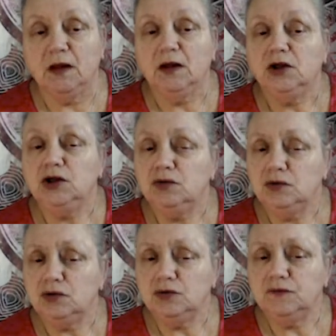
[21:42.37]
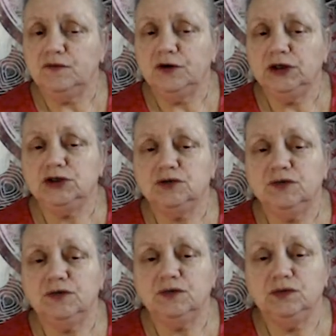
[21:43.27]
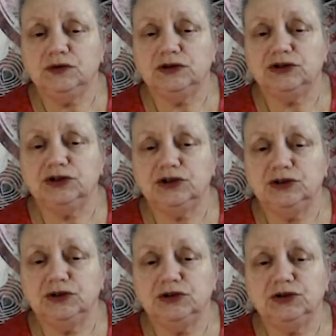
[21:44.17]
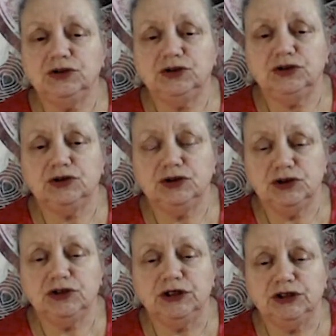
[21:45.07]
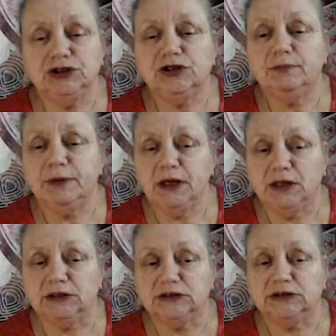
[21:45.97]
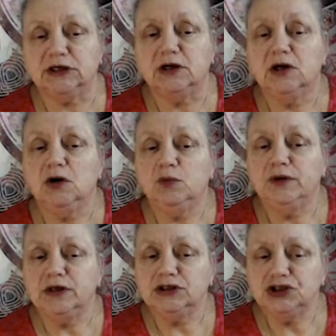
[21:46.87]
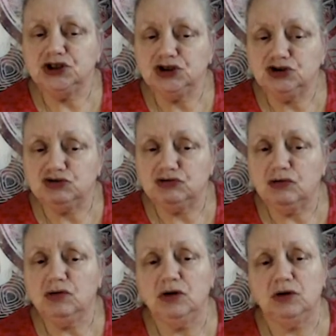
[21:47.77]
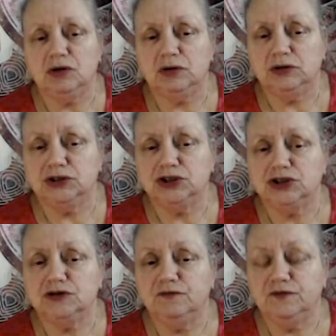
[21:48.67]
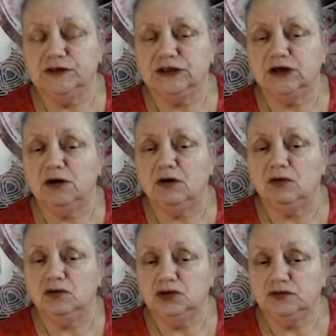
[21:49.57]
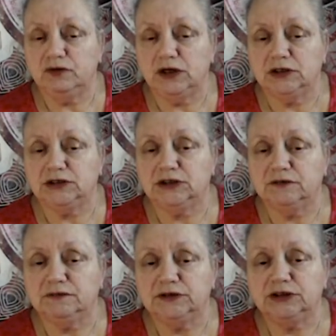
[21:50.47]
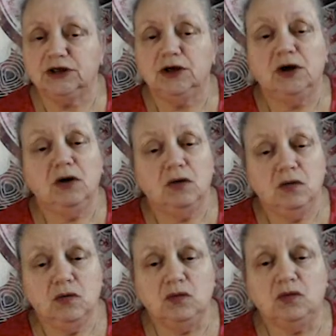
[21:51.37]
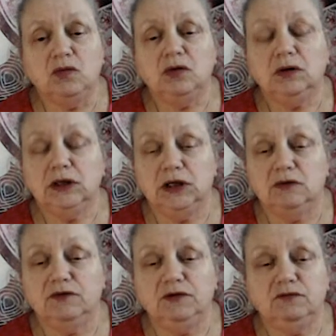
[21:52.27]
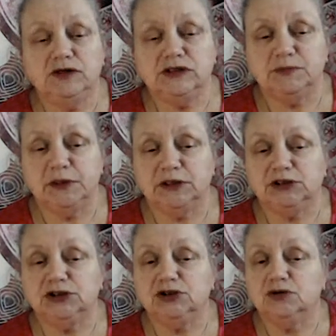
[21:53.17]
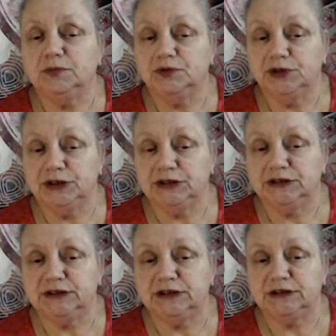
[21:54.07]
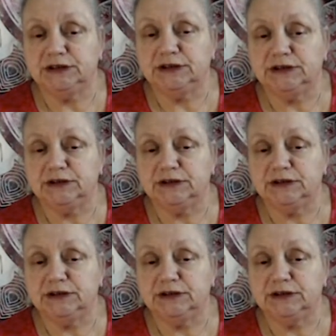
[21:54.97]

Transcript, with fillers: You could find your thoughts turn, turning to the past with a strong urge to visit older relatives or giving respect to your predecessors.